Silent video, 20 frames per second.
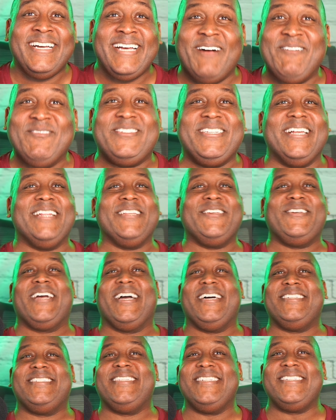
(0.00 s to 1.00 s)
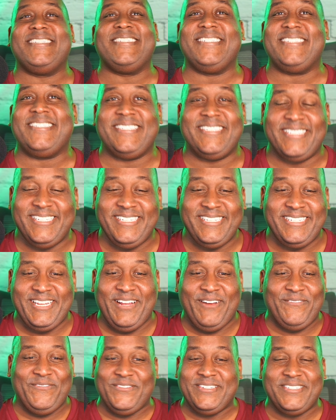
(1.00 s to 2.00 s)
I'm telling you guys, this is this
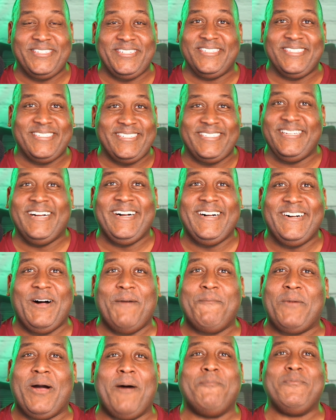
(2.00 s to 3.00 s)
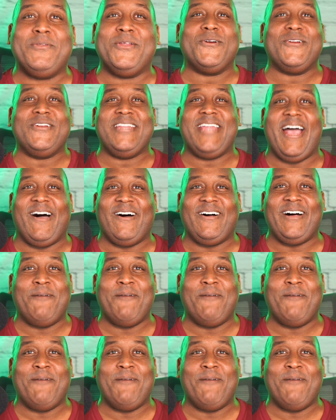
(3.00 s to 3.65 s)
stuff is just oh, I'm, I'm nerding out.